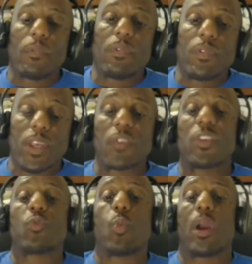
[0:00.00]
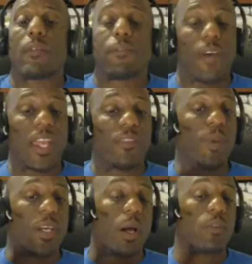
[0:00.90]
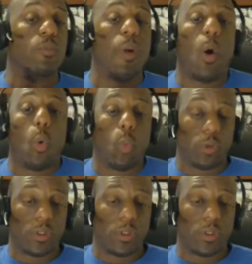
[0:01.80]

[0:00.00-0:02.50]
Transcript: This is where faith becomes bold.